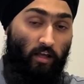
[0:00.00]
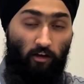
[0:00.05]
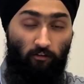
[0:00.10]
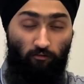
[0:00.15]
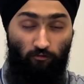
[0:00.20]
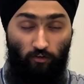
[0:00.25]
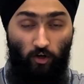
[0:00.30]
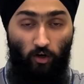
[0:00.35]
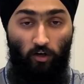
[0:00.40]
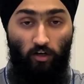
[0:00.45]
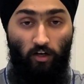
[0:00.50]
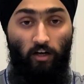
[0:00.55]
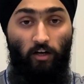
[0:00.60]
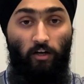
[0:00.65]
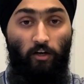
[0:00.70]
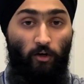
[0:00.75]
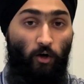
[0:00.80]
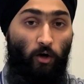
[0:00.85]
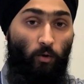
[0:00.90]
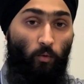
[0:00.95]
If not,
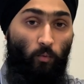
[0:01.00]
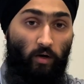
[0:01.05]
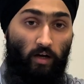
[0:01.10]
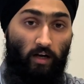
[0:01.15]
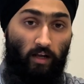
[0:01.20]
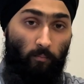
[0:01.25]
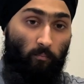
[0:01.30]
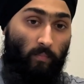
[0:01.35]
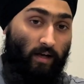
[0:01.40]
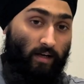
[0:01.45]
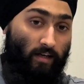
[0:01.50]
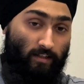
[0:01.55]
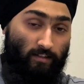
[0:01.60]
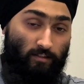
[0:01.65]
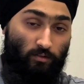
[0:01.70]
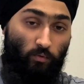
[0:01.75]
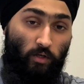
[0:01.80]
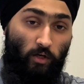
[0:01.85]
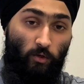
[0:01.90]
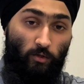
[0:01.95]
do not worry, my next
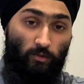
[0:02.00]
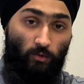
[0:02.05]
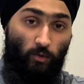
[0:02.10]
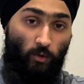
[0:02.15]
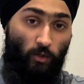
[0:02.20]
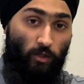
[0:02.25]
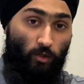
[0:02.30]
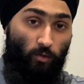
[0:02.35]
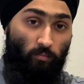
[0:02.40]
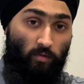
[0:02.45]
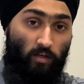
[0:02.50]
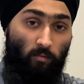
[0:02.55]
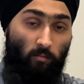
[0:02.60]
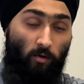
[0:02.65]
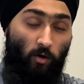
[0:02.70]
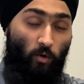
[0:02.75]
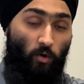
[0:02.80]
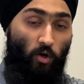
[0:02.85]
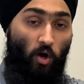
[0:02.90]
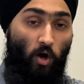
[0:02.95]
video is going to be
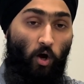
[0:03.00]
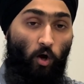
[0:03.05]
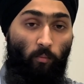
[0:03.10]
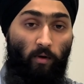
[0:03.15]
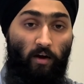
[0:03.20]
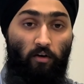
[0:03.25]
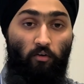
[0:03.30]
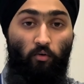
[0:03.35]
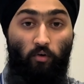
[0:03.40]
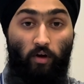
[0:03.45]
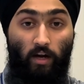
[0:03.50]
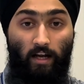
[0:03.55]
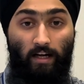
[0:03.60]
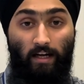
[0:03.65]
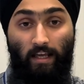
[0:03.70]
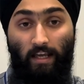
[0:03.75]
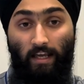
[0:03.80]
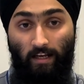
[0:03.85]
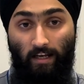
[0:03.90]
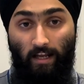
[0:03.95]
about augmented
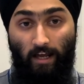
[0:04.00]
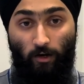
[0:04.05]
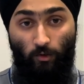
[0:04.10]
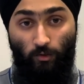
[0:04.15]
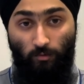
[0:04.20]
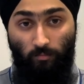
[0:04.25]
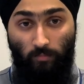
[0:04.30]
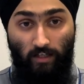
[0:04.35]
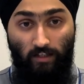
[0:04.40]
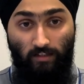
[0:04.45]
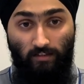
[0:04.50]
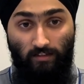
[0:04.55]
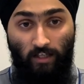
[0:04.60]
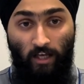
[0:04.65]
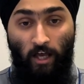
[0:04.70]
reality in aerospace.